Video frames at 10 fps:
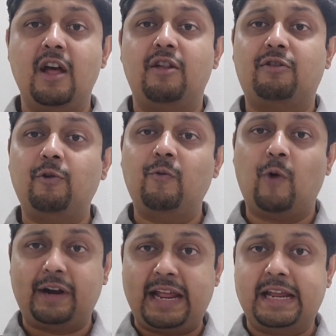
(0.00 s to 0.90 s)
So
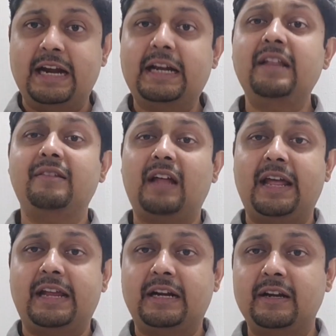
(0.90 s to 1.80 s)
what I get is I
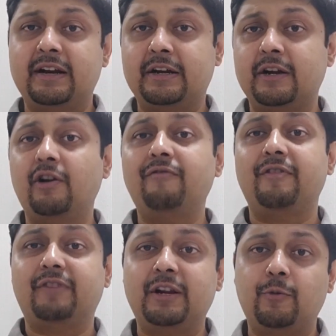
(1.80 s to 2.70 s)
get a return of
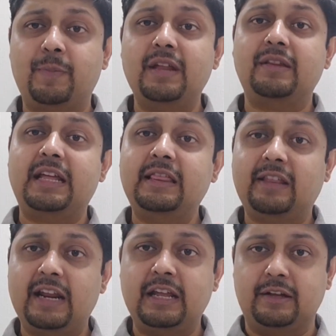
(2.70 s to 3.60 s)
50 rupees in
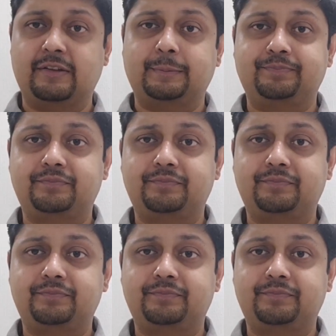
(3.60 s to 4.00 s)
3 years.